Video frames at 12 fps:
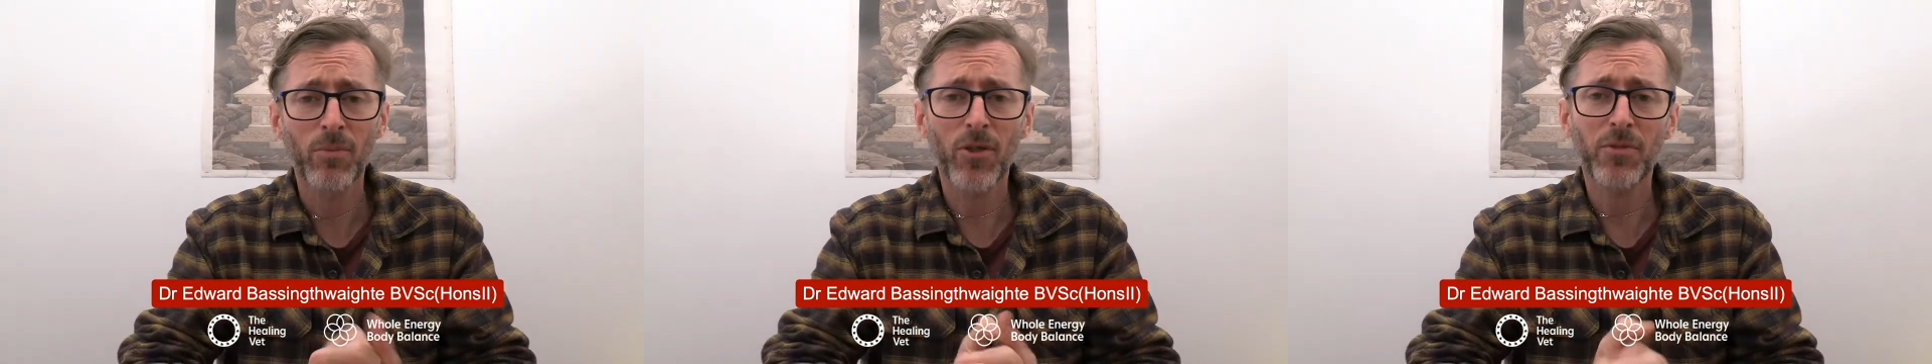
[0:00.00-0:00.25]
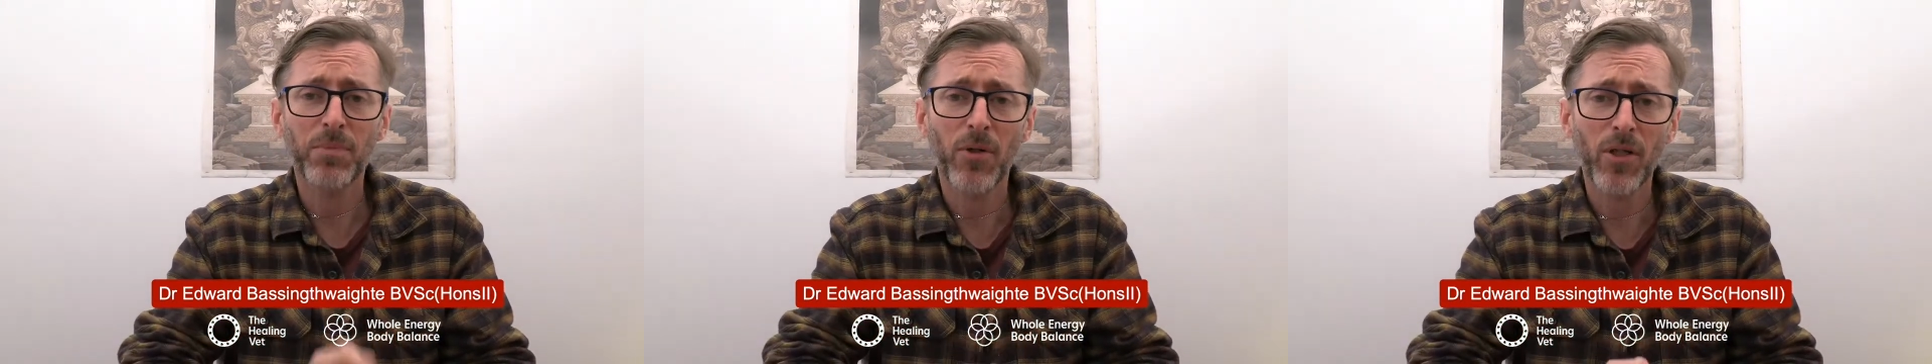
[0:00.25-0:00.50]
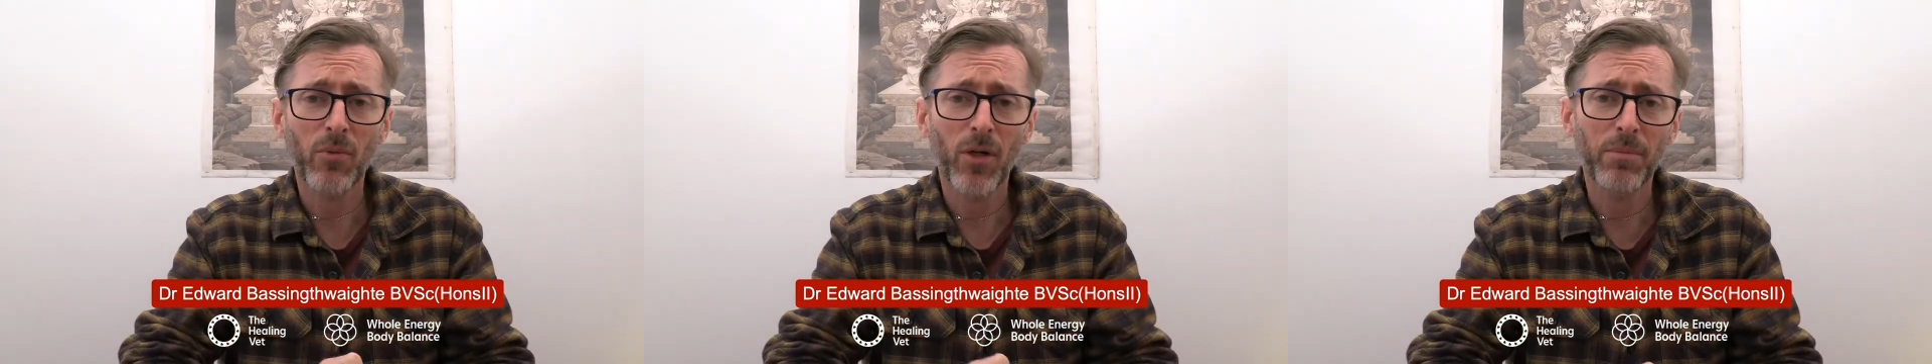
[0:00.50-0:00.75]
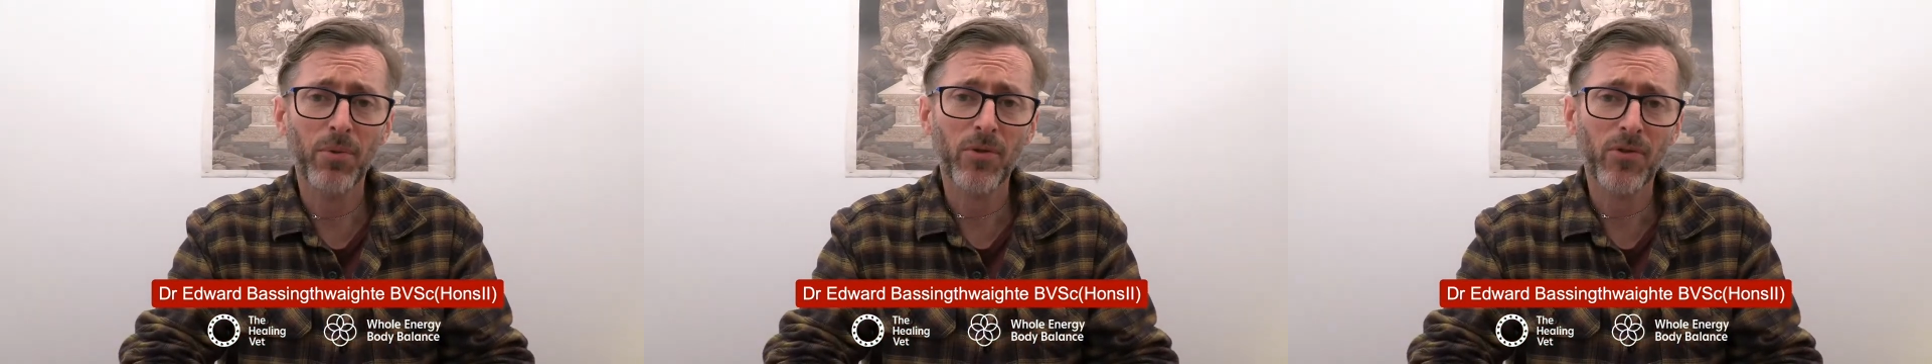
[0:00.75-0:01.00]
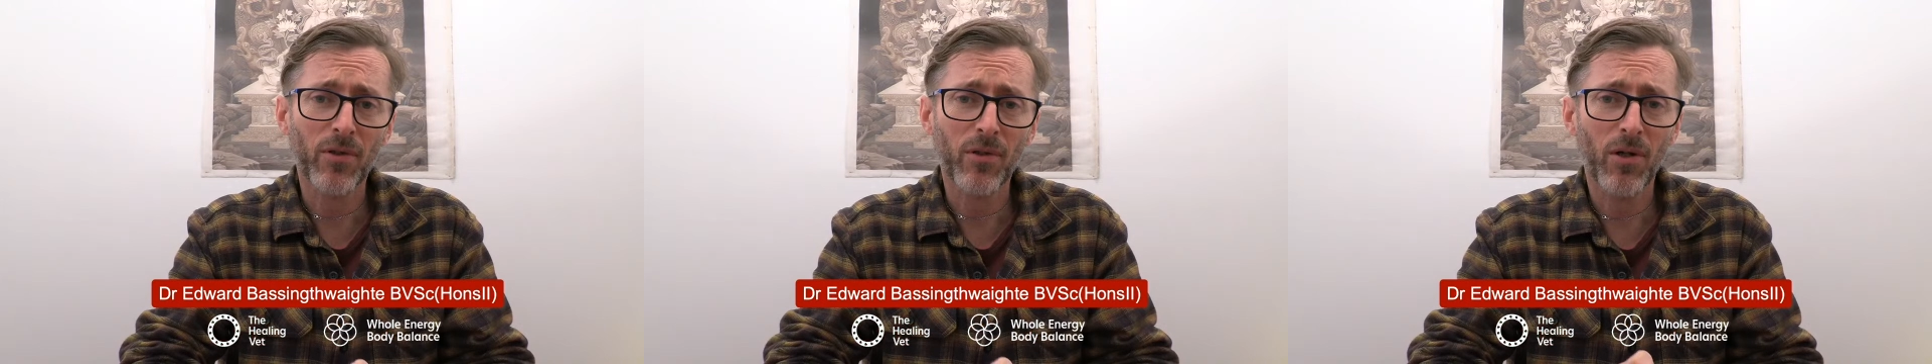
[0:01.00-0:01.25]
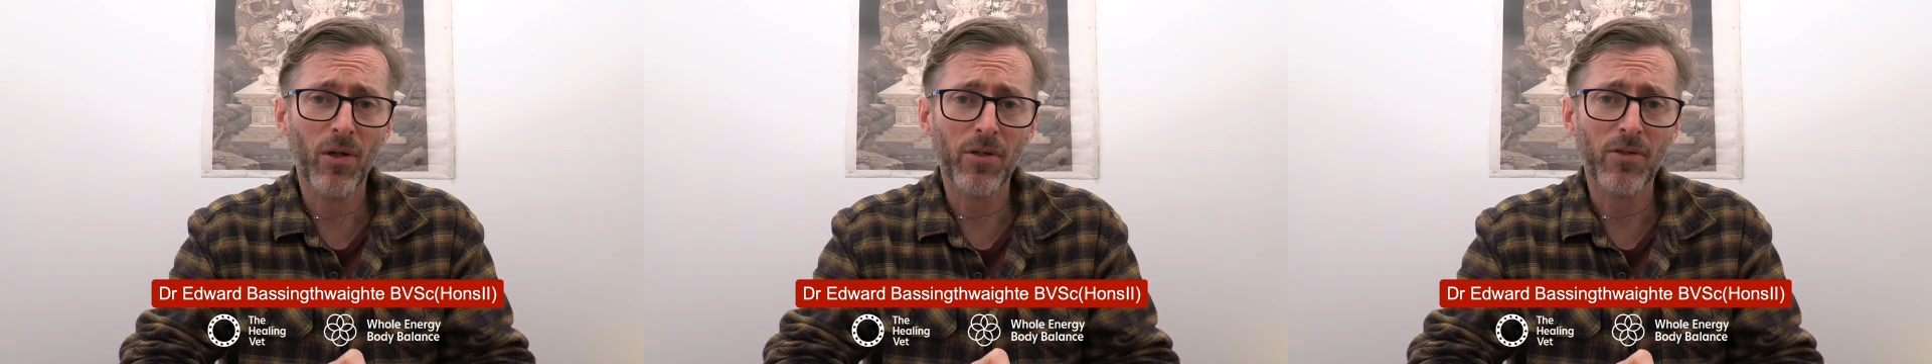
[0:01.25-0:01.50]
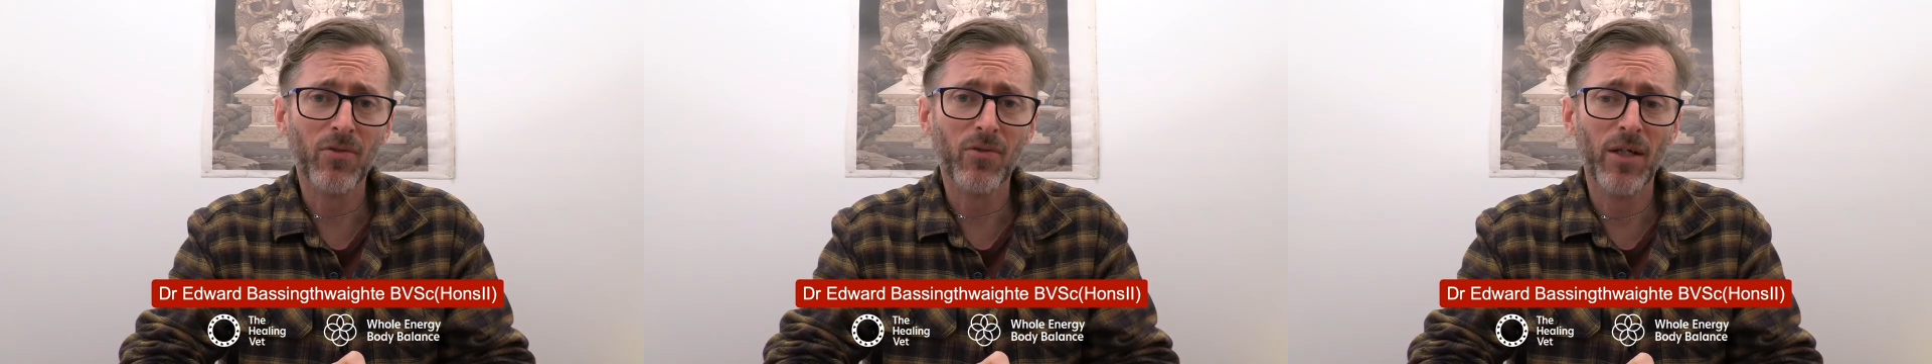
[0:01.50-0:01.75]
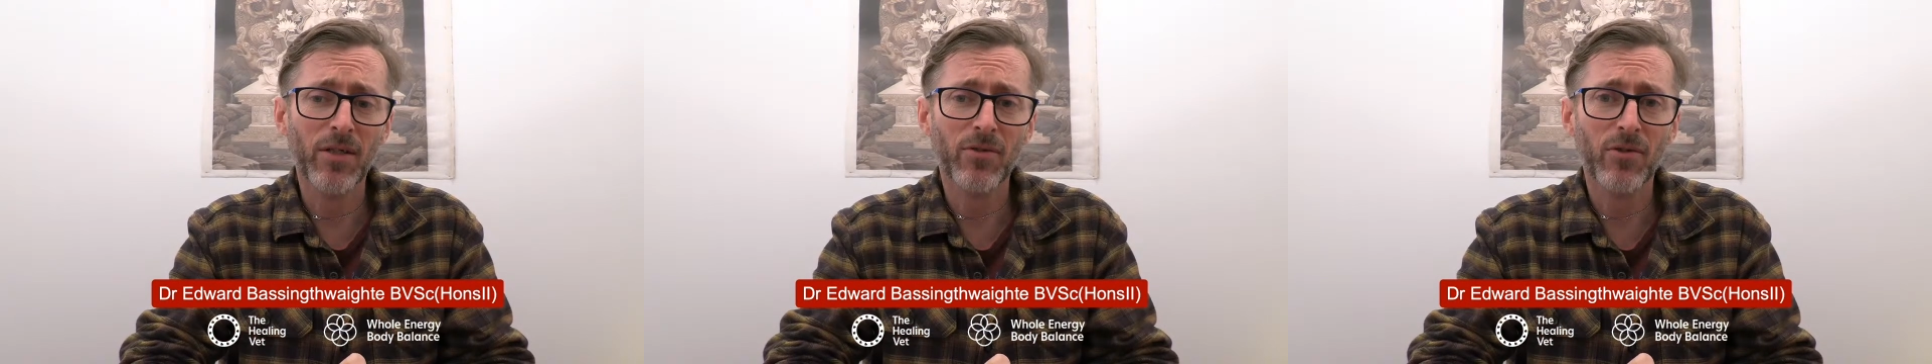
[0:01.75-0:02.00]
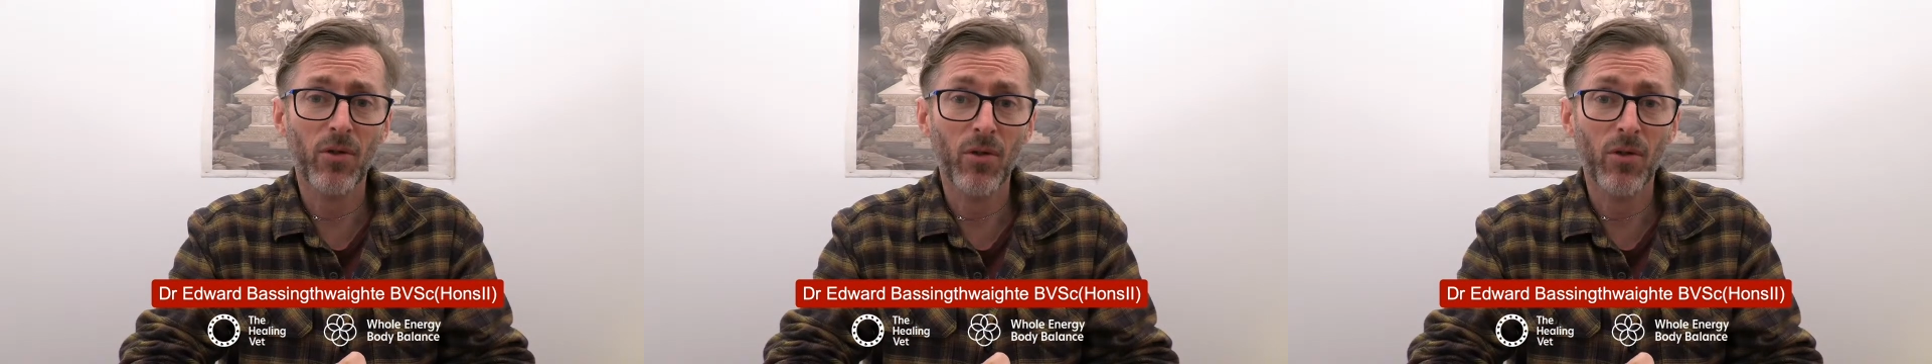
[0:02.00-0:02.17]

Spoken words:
much body weight puts a lot of stress